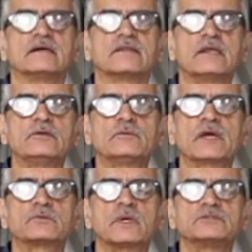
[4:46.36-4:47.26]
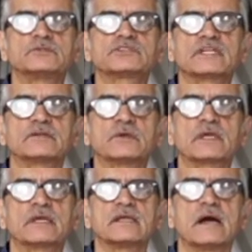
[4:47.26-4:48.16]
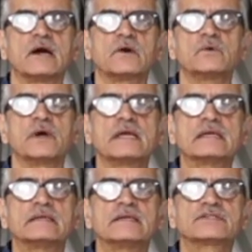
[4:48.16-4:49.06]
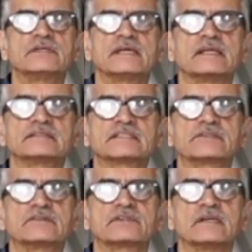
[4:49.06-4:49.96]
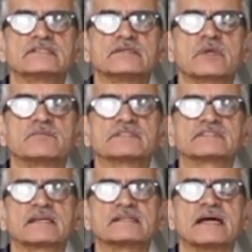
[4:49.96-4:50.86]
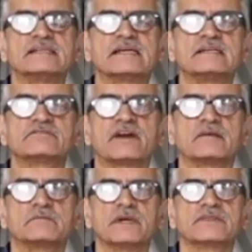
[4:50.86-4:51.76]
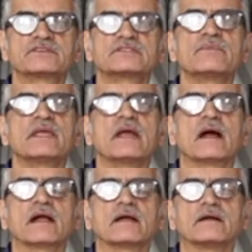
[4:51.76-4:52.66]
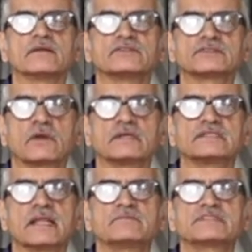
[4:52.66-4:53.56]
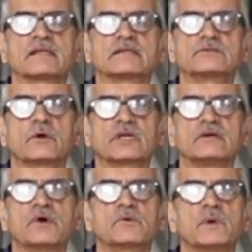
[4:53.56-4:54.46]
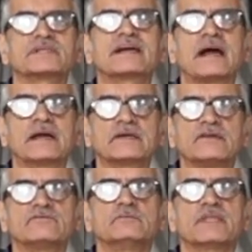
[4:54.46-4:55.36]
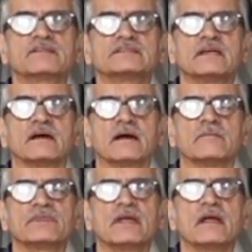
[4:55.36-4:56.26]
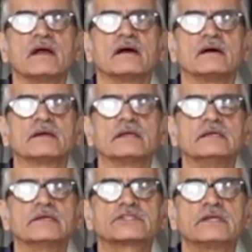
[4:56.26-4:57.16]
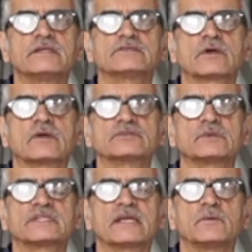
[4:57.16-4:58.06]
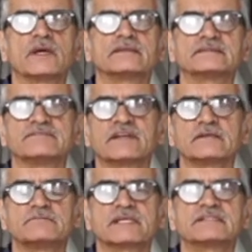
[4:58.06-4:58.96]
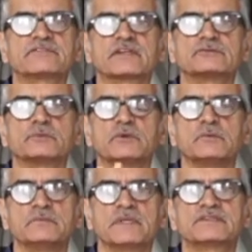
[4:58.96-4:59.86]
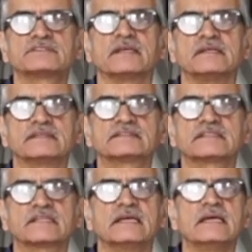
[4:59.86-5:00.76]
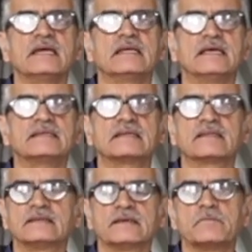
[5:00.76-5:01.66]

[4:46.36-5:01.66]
then you might want to start looking at how initially in the study of religion people started identifying myths. The scholars then started talking about what kind of myths there are, Initially, the scholars were saying, well, there's a very big difference between myths and history. Later, then they